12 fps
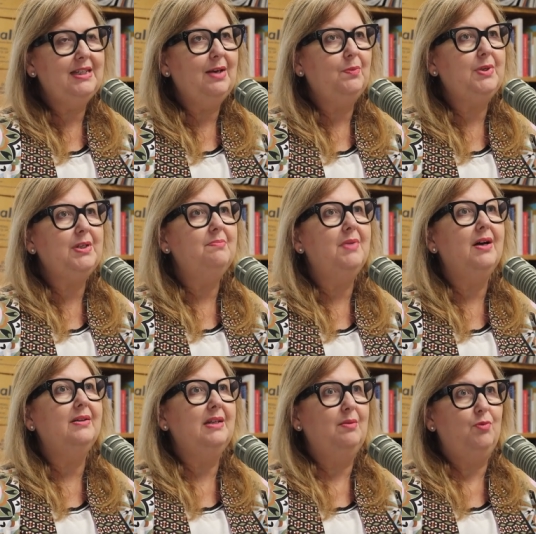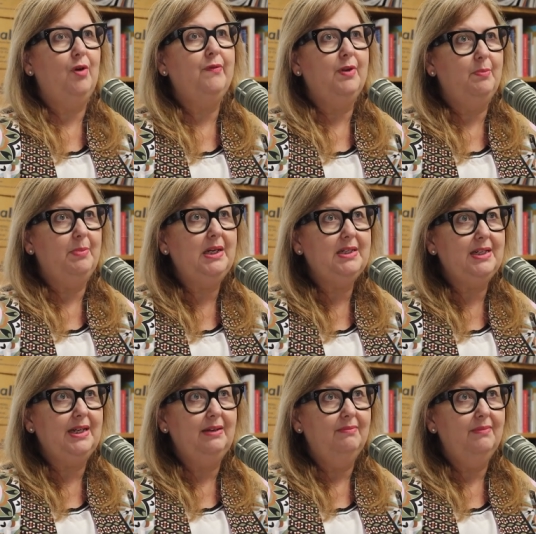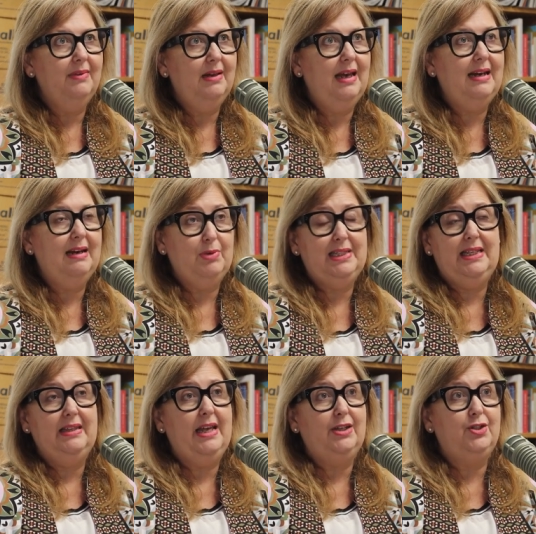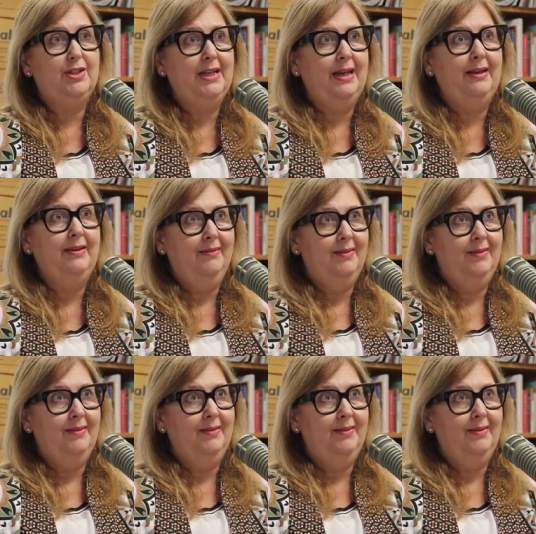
that were demanding profitability. And we see that today.